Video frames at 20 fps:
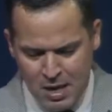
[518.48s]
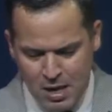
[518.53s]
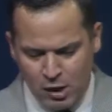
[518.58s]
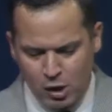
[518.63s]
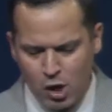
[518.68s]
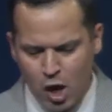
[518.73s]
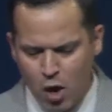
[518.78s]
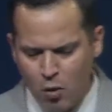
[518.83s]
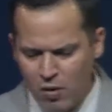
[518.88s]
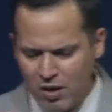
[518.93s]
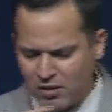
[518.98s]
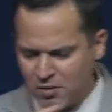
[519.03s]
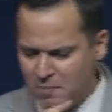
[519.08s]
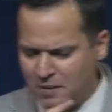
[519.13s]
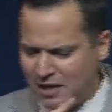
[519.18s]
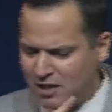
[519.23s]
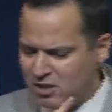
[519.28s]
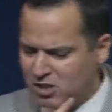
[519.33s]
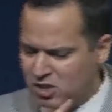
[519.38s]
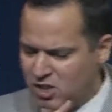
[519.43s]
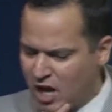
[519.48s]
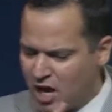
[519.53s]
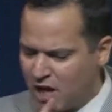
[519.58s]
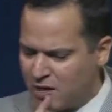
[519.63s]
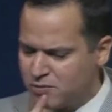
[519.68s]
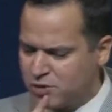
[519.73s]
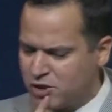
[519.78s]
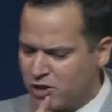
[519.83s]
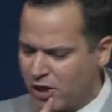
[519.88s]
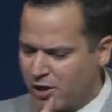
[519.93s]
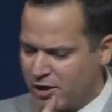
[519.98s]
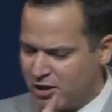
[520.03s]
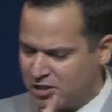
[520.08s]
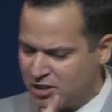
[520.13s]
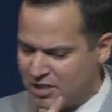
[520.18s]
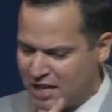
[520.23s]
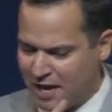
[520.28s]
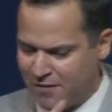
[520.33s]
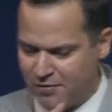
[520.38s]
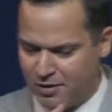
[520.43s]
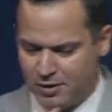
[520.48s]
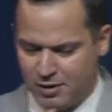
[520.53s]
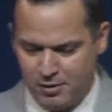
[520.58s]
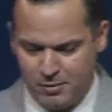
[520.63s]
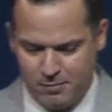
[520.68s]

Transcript: Go with me to Psalms 37.